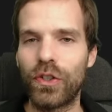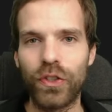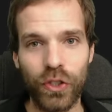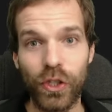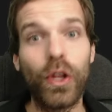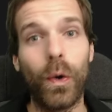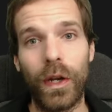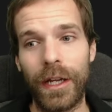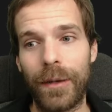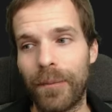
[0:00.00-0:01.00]

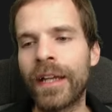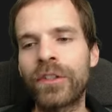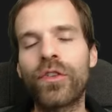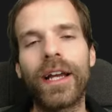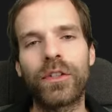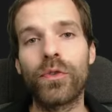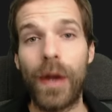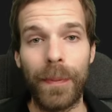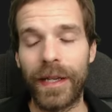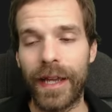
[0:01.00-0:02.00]
slowly and try to
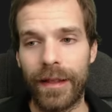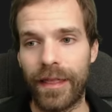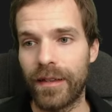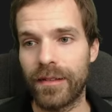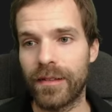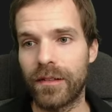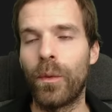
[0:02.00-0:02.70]
replicate this